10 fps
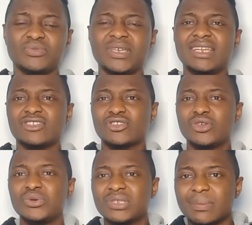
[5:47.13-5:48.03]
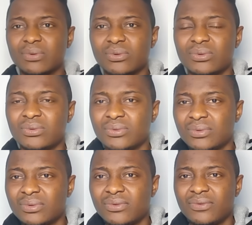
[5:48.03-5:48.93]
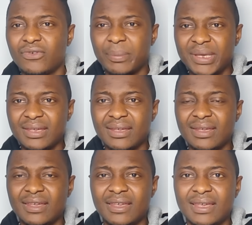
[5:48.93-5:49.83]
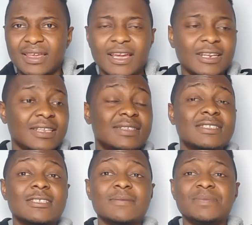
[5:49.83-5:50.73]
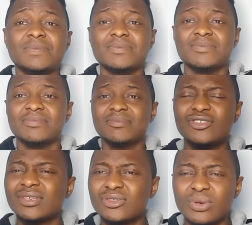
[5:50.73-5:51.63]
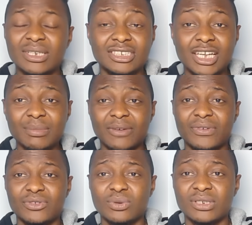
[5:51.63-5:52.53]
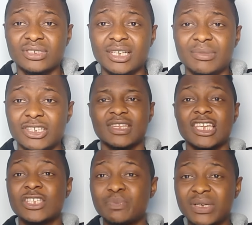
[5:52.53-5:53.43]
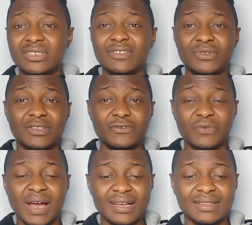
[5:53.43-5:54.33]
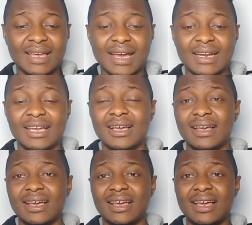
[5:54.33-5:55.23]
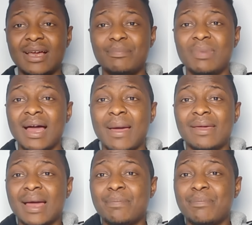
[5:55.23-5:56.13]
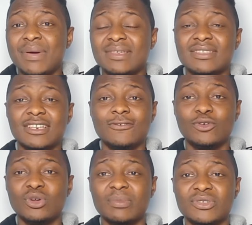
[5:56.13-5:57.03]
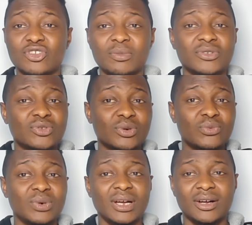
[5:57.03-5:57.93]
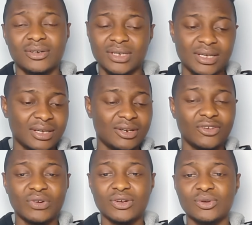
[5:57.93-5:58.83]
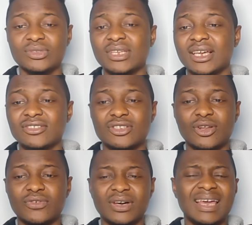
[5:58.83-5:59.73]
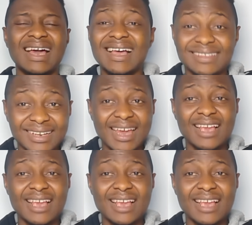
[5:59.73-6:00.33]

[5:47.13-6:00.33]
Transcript: inexcusable for me. It's so ashamed. I feel so ashamed, especially for the fact that I personally follow Abbi Summers so well, love her content, love her as an